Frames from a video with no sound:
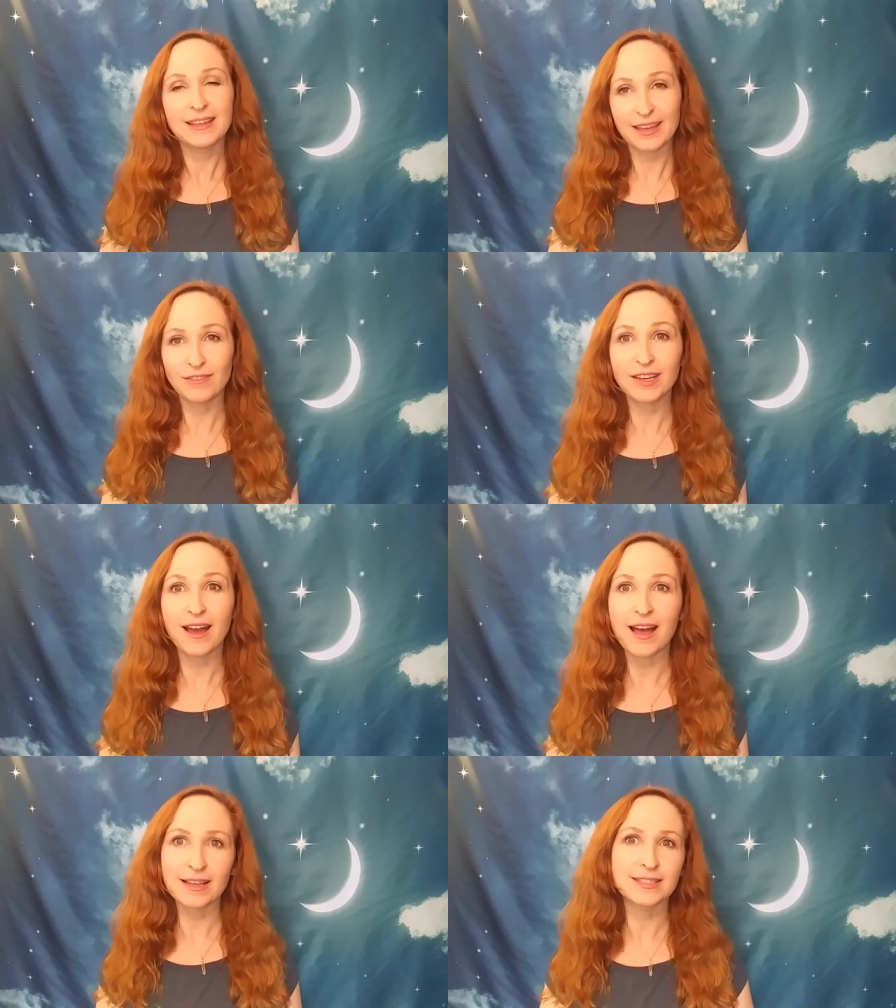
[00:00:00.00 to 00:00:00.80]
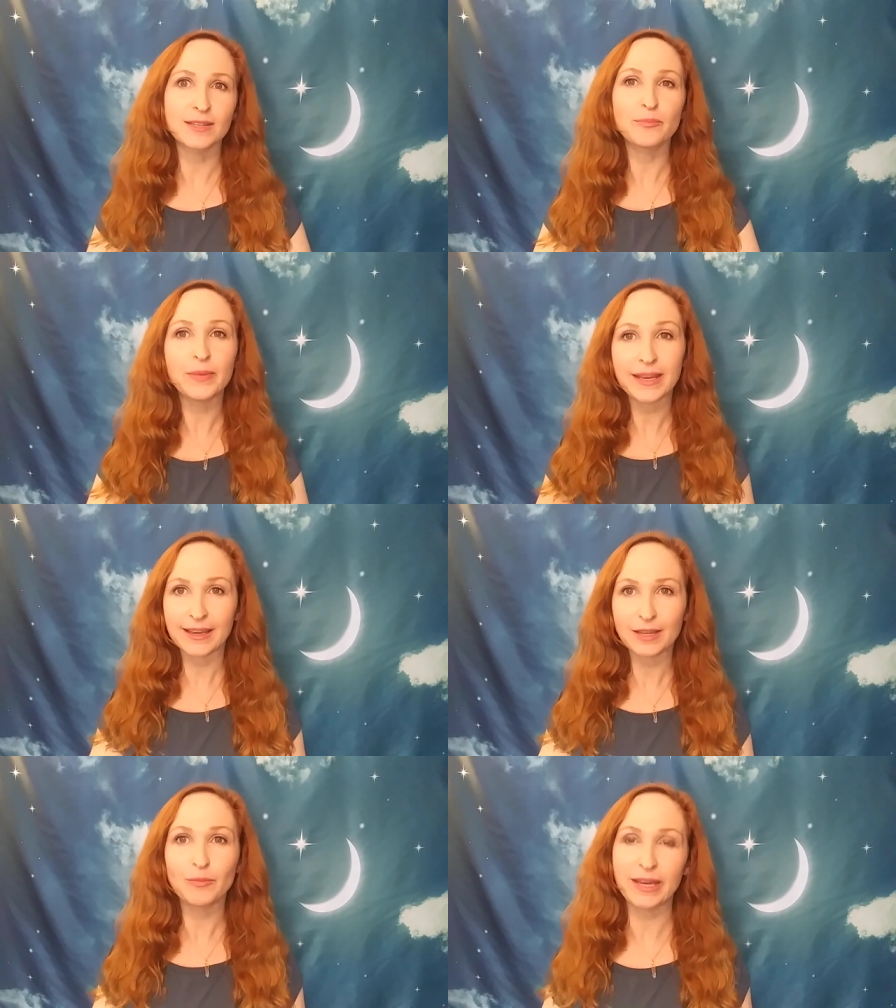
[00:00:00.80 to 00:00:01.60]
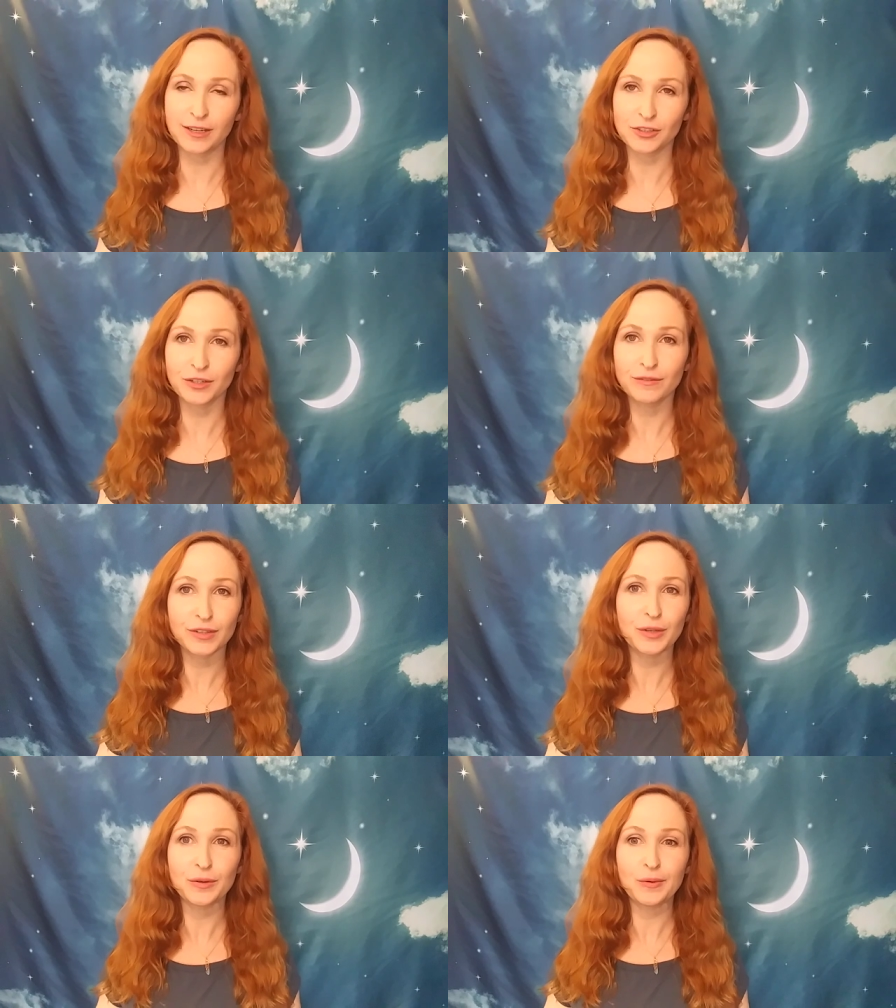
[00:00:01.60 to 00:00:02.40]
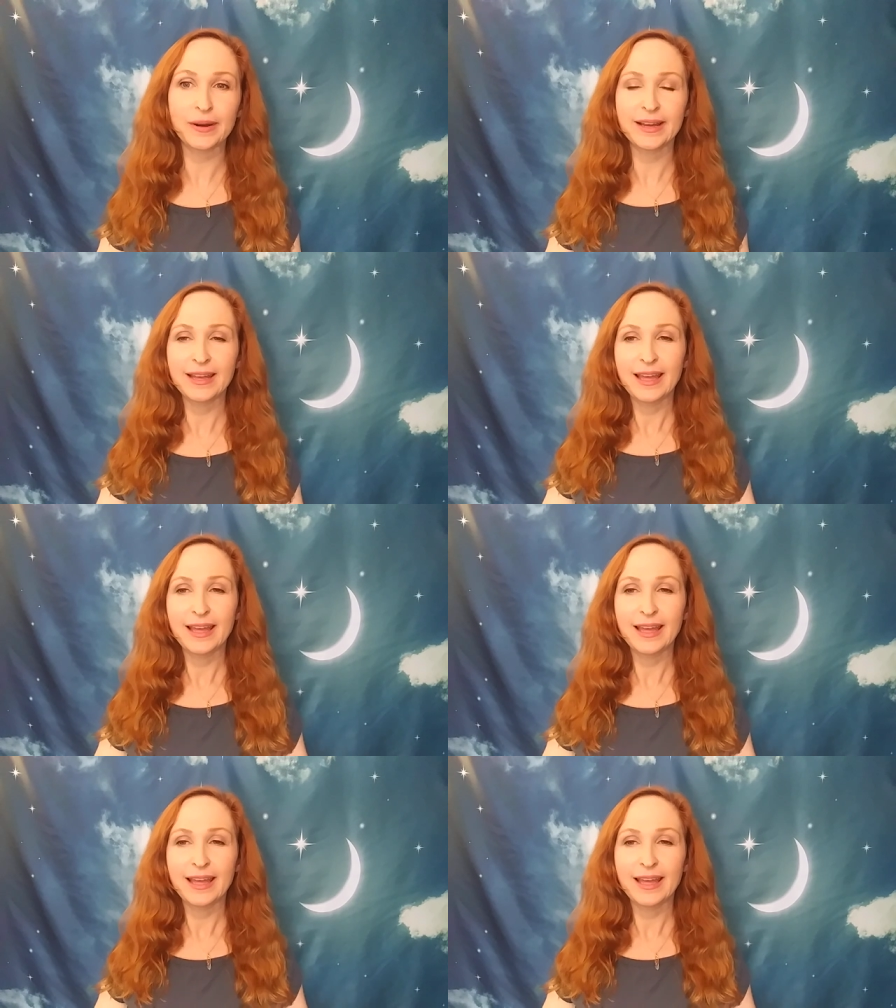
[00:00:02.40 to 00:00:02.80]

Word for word: giving us the big picture view